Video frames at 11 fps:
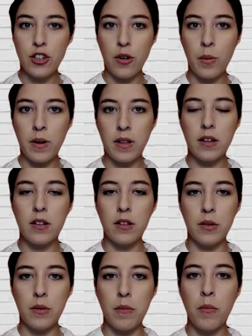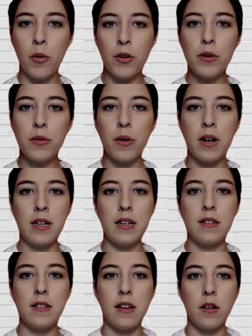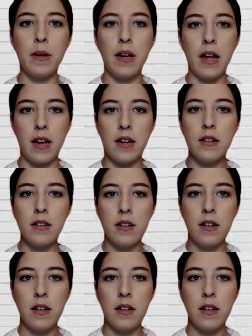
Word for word: show will include more Ukrainian settlement aid,